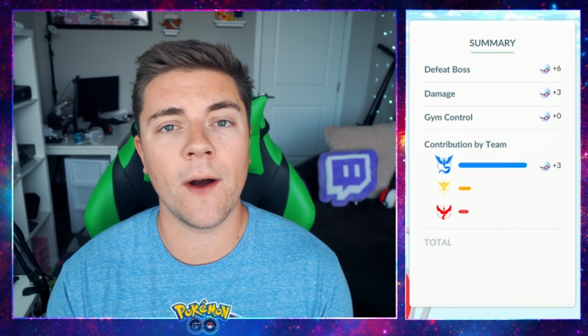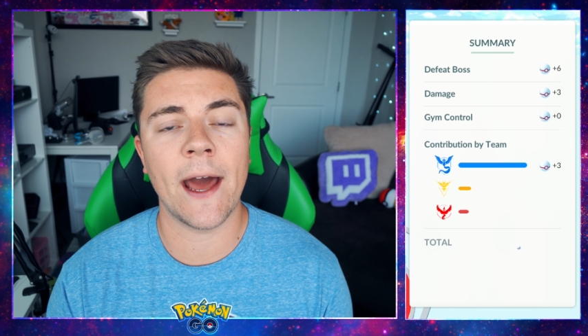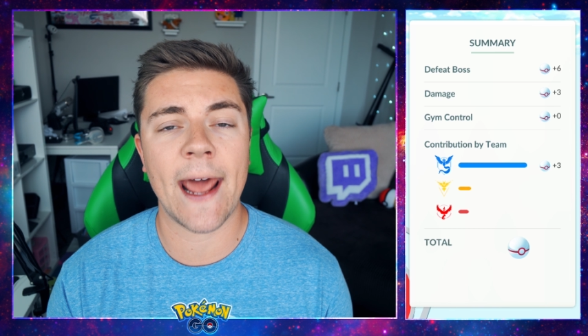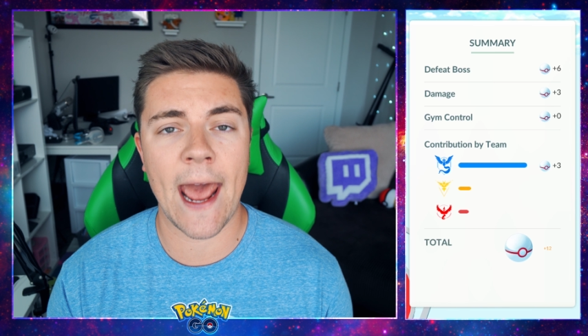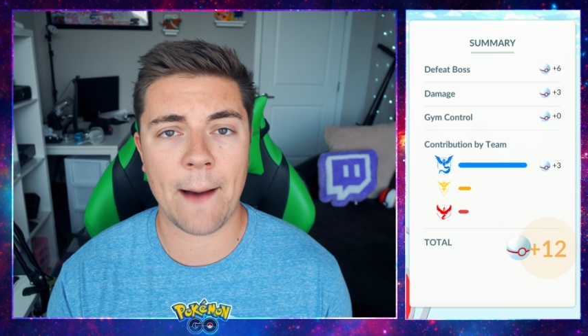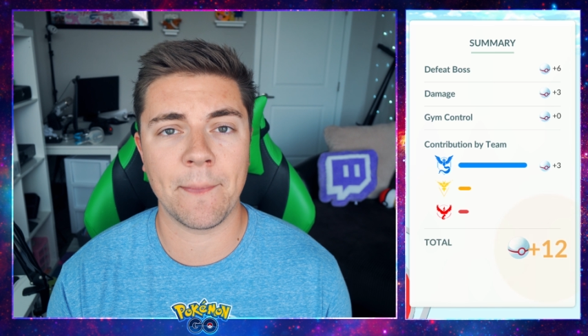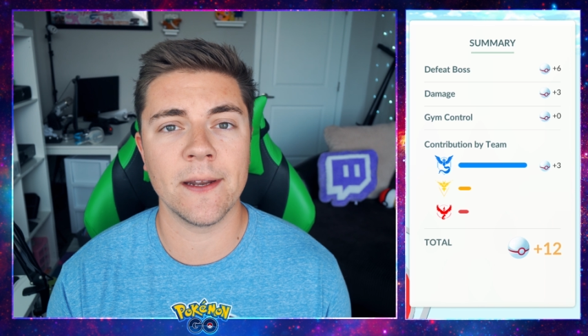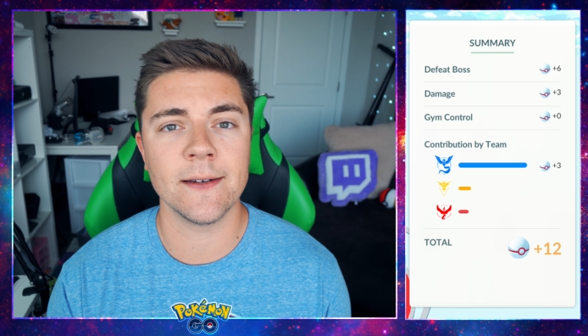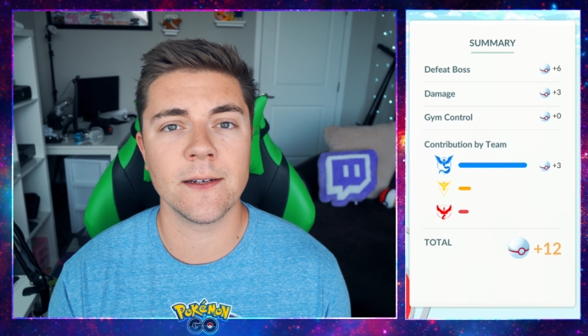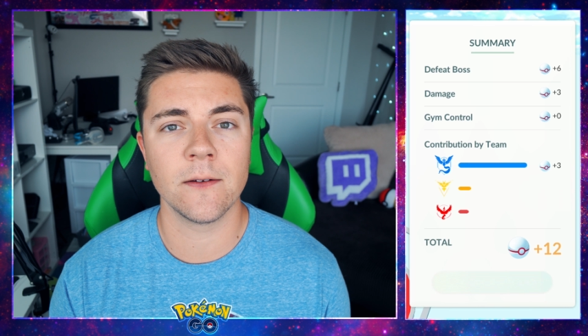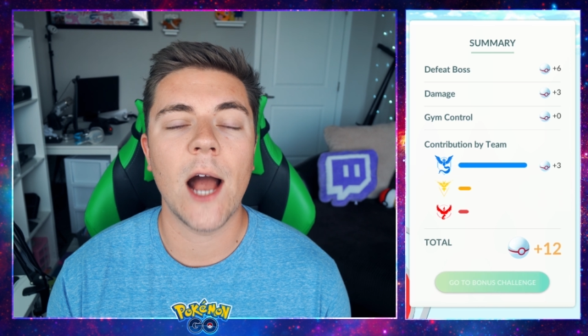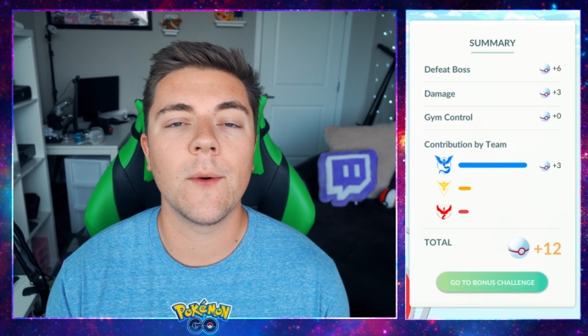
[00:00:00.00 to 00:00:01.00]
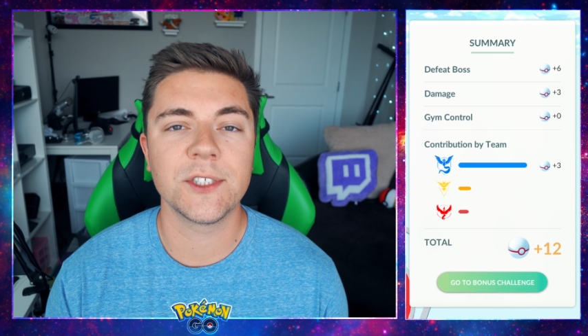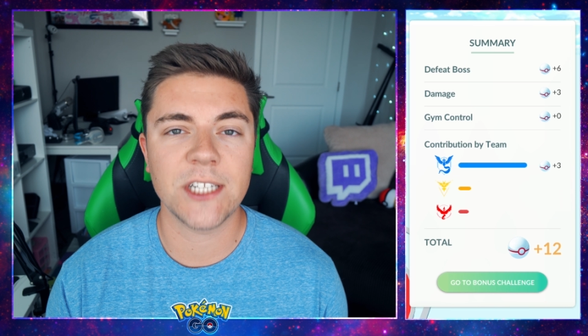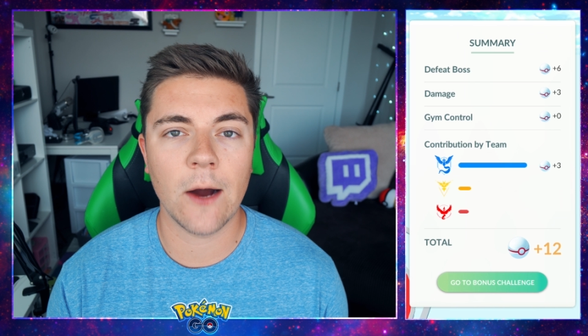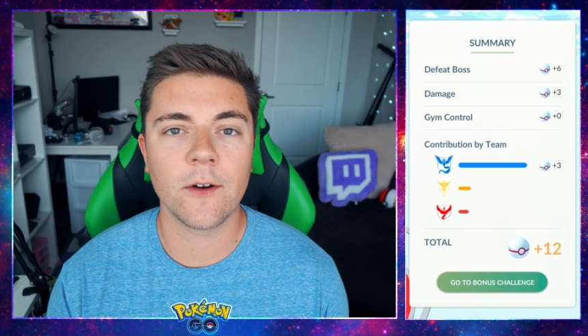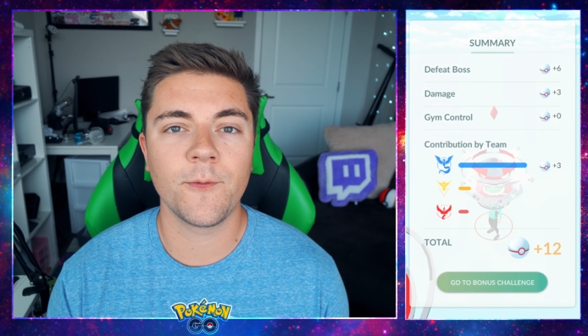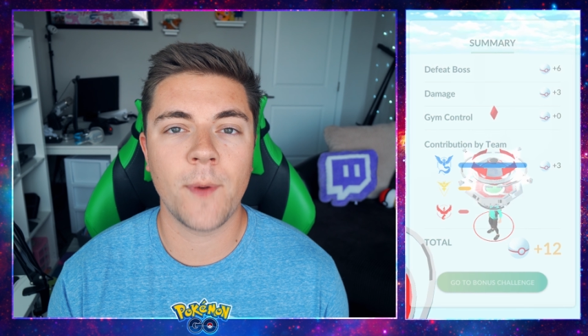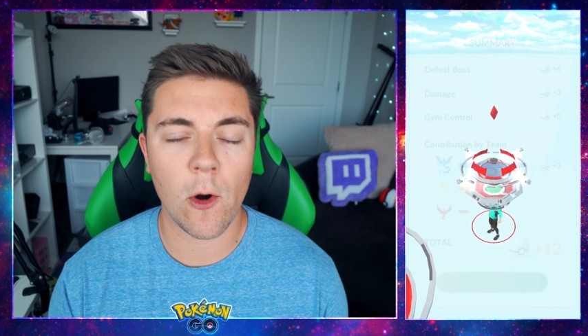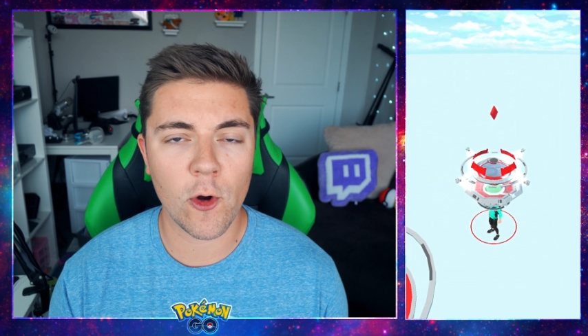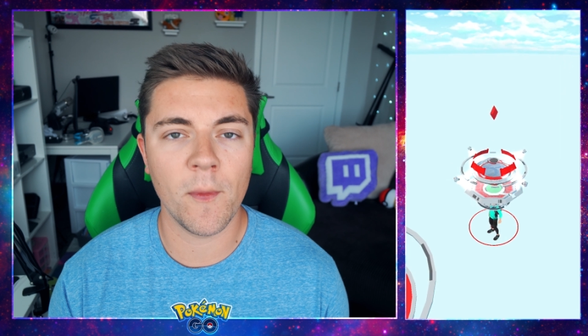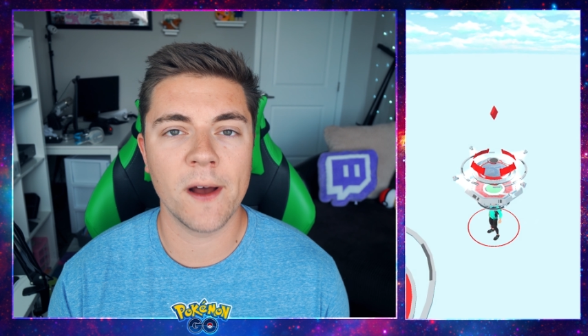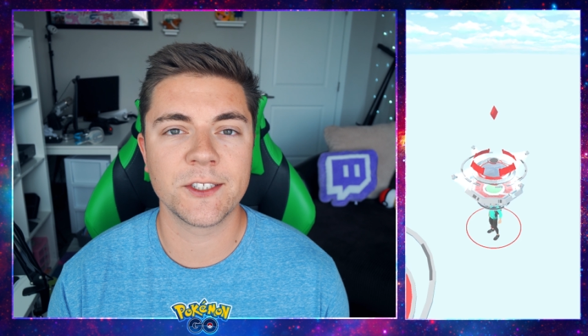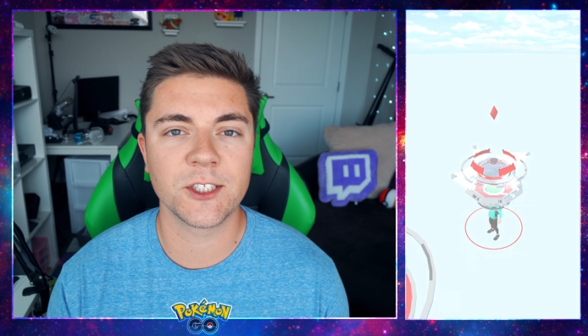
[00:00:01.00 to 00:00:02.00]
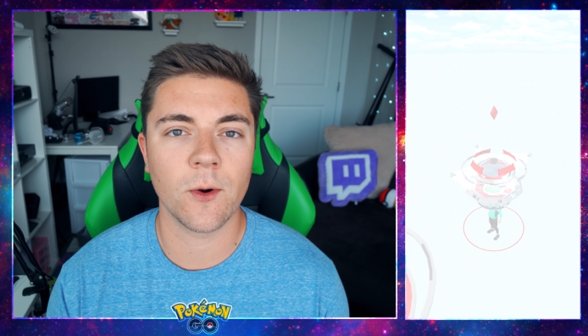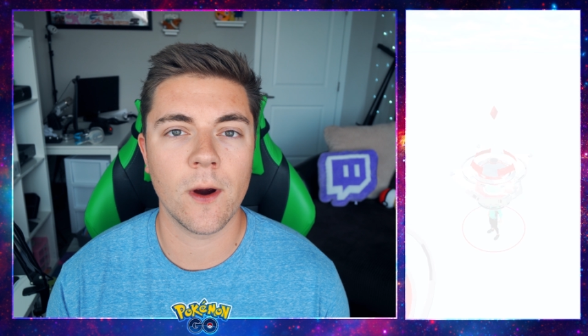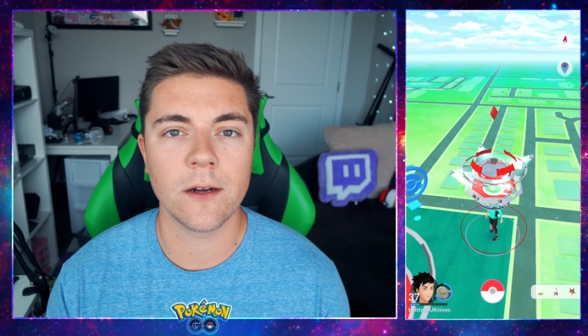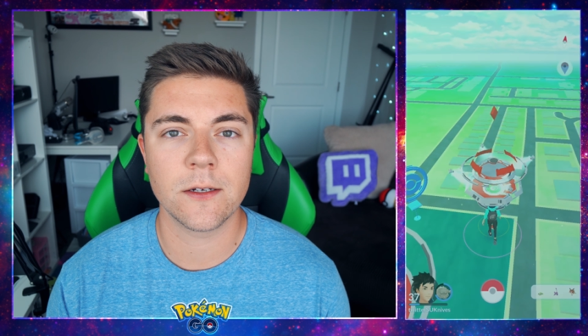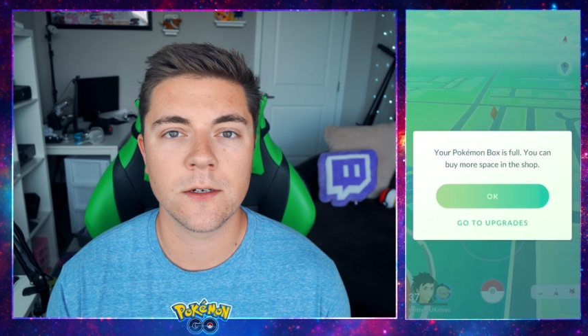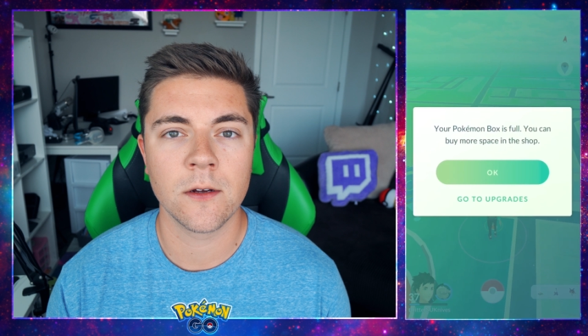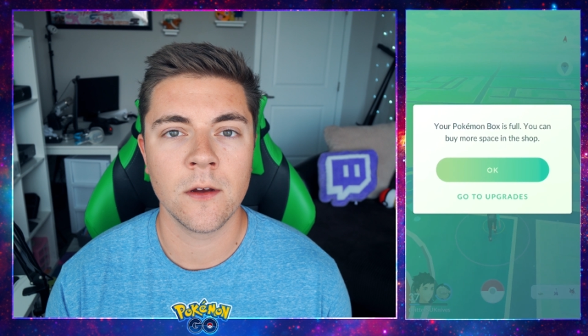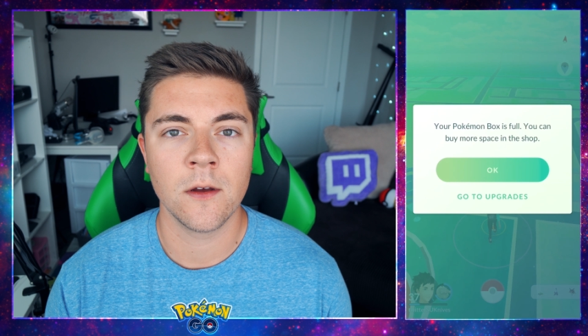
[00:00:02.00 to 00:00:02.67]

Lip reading: had happened. I was out of Pokemon storage.